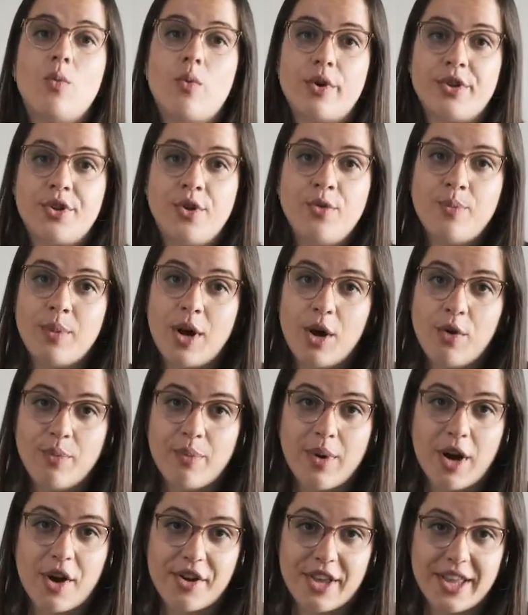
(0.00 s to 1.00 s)
word of mouth
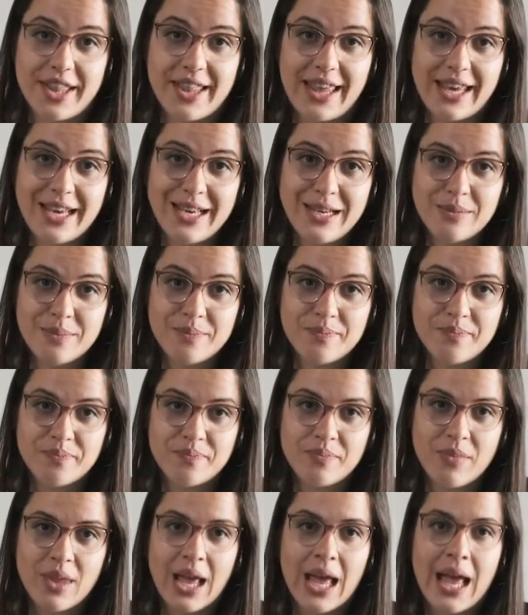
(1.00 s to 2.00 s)
marketing
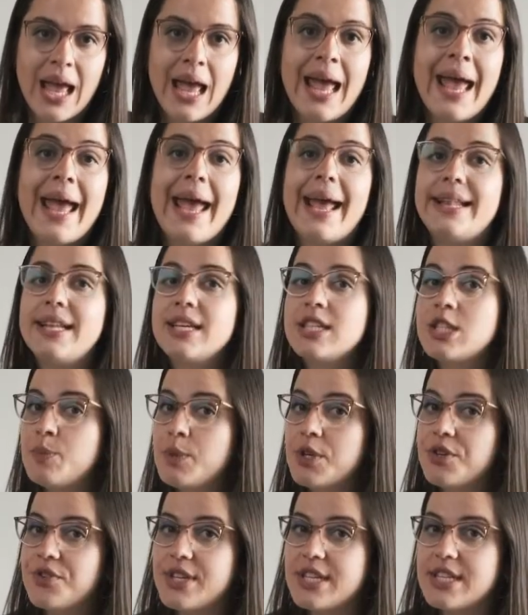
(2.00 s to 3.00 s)
and
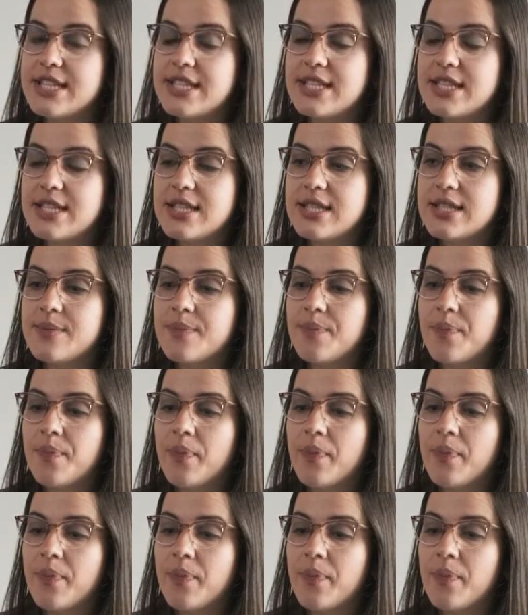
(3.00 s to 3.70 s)
experiences.